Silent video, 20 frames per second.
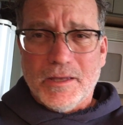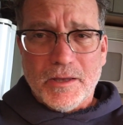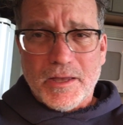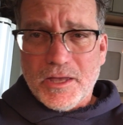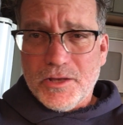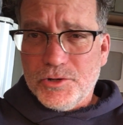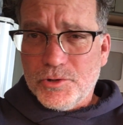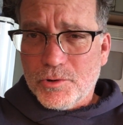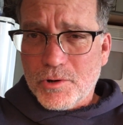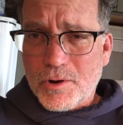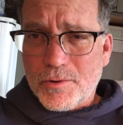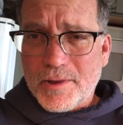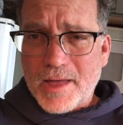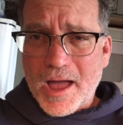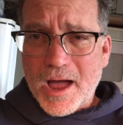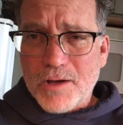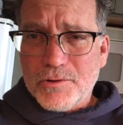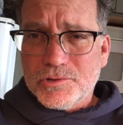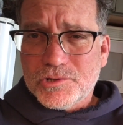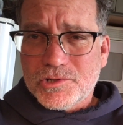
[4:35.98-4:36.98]
in your own
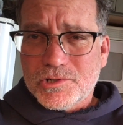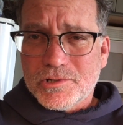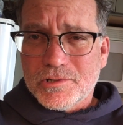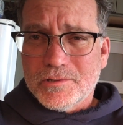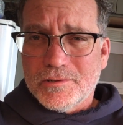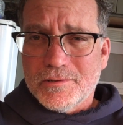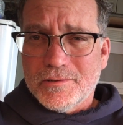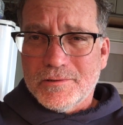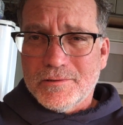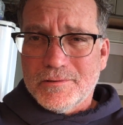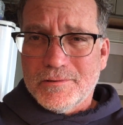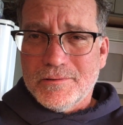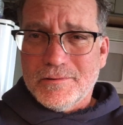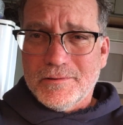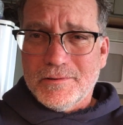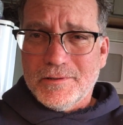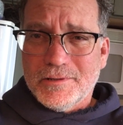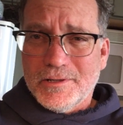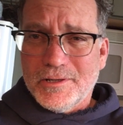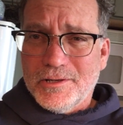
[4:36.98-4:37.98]
house,
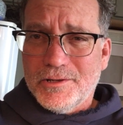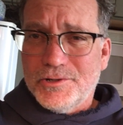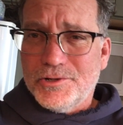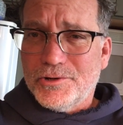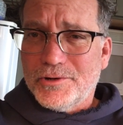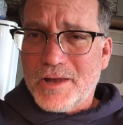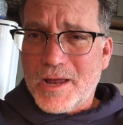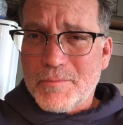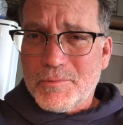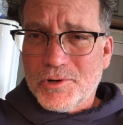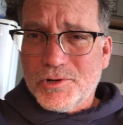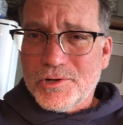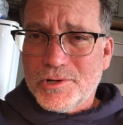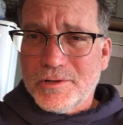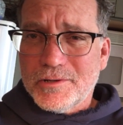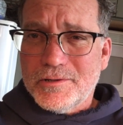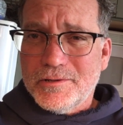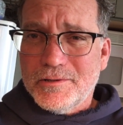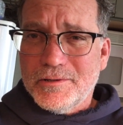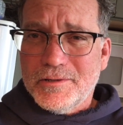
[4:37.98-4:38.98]
in your
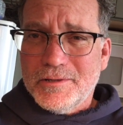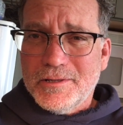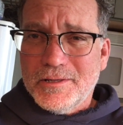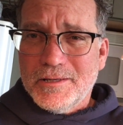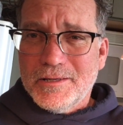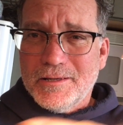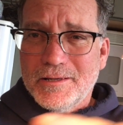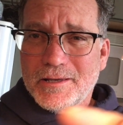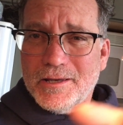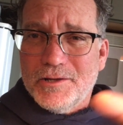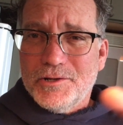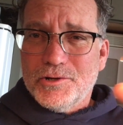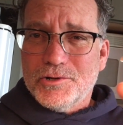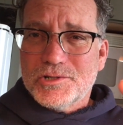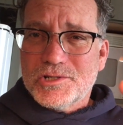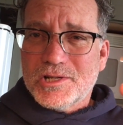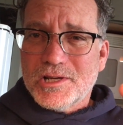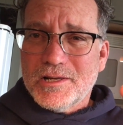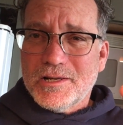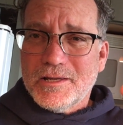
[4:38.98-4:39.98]
neighborhood, in your
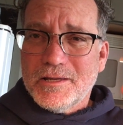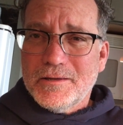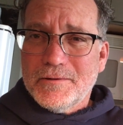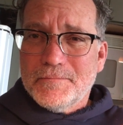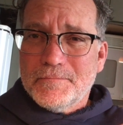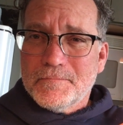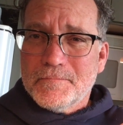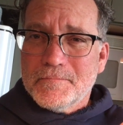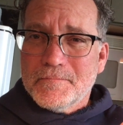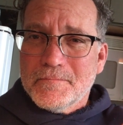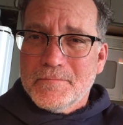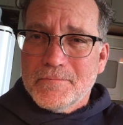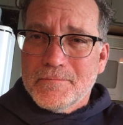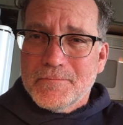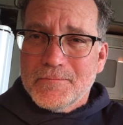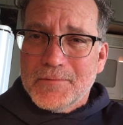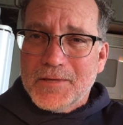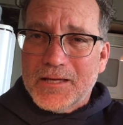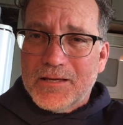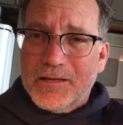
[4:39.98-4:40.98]
city,
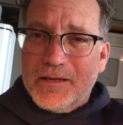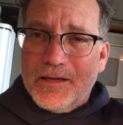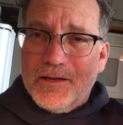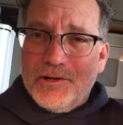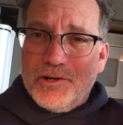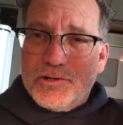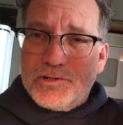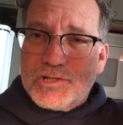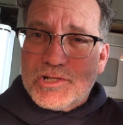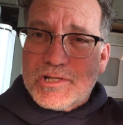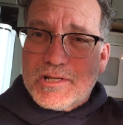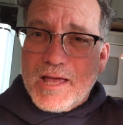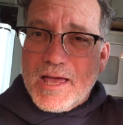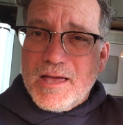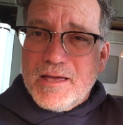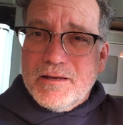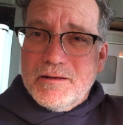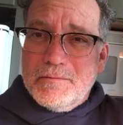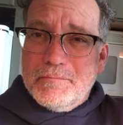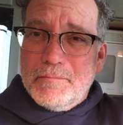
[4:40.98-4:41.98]
in your
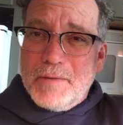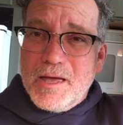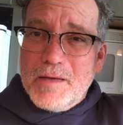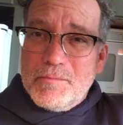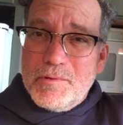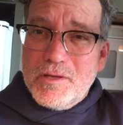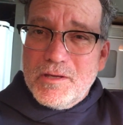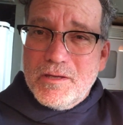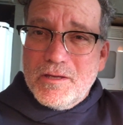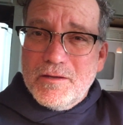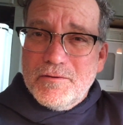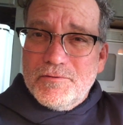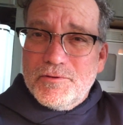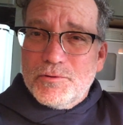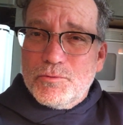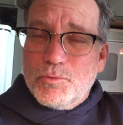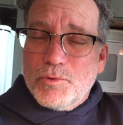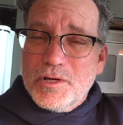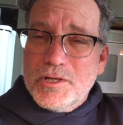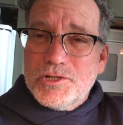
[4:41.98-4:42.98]
state, maybe
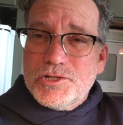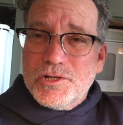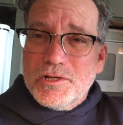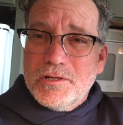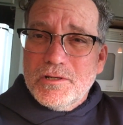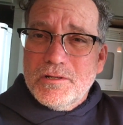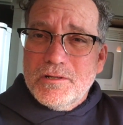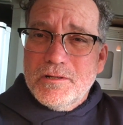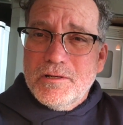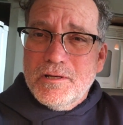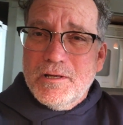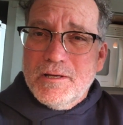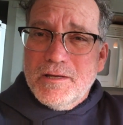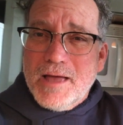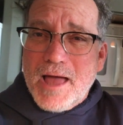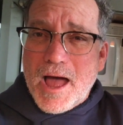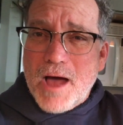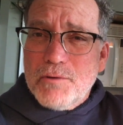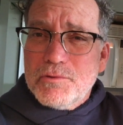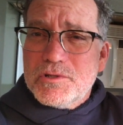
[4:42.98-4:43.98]
even reaching
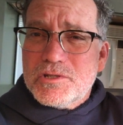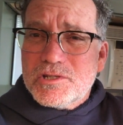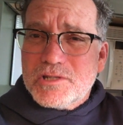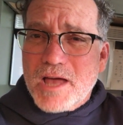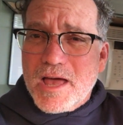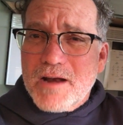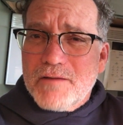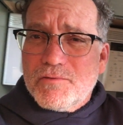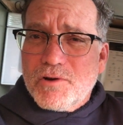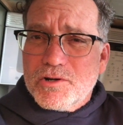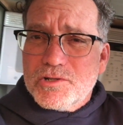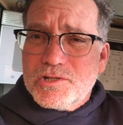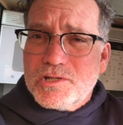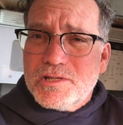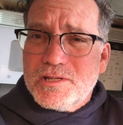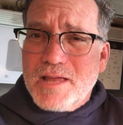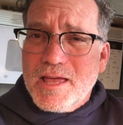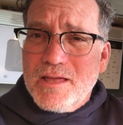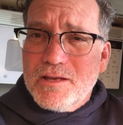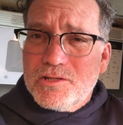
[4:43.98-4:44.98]
outside of our
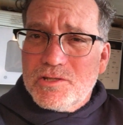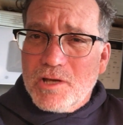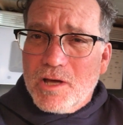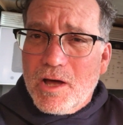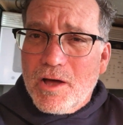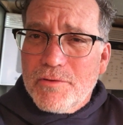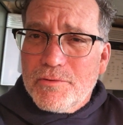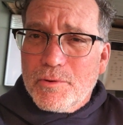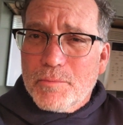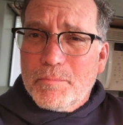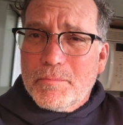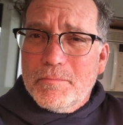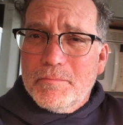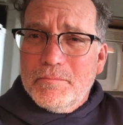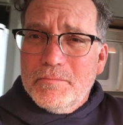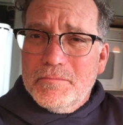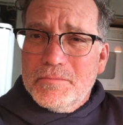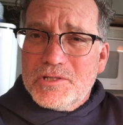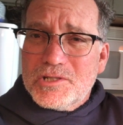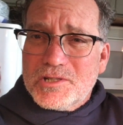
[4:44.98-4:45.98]
state to other
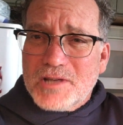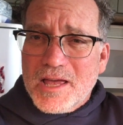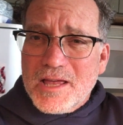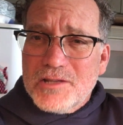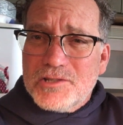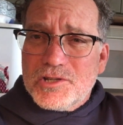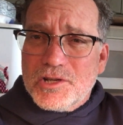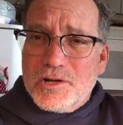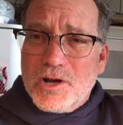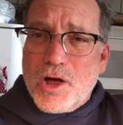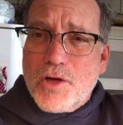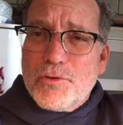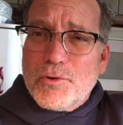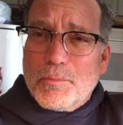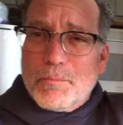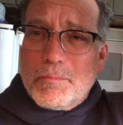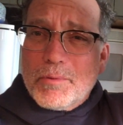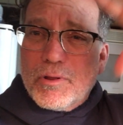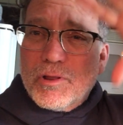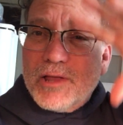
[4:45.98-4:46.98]
states and other
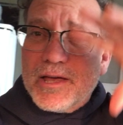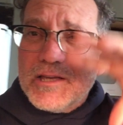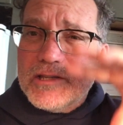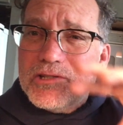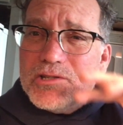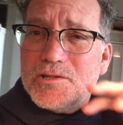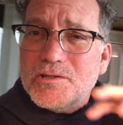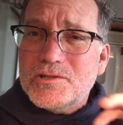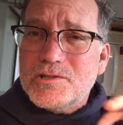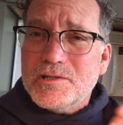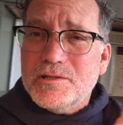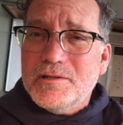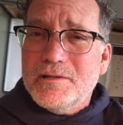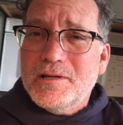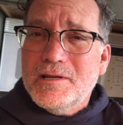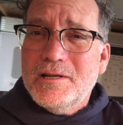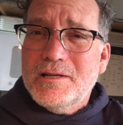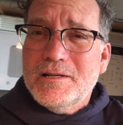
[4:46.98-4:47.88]
places, and